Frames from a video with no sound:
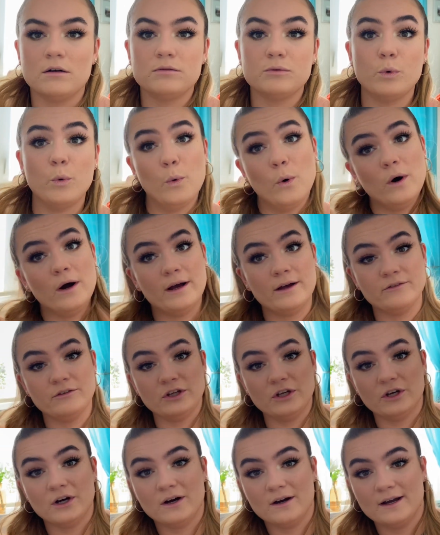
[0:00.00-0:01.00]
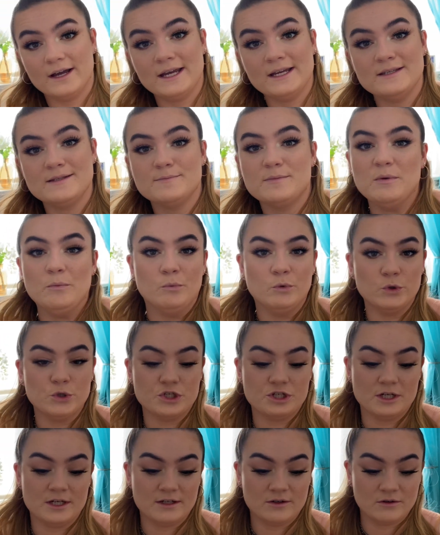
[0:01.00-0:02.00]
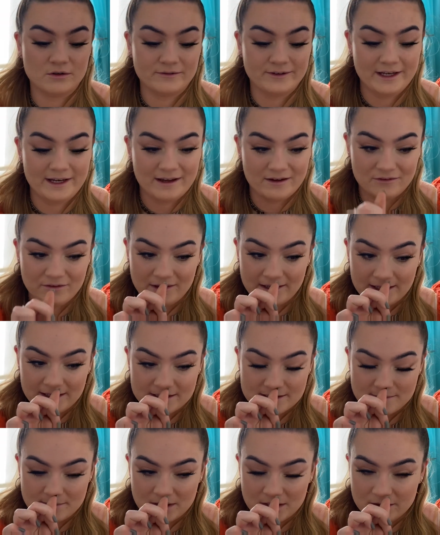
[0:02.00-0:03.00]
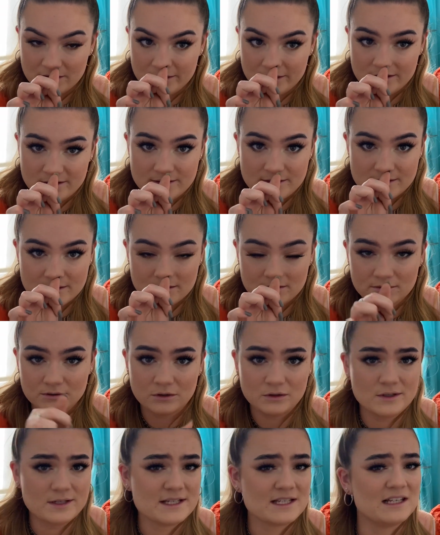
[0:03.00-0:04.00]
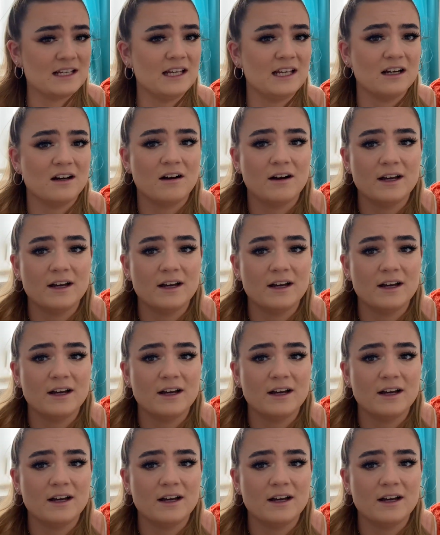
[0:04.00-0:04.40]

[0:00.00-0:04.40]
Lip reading: What have you guys been watching on Netflix? Because honestly, I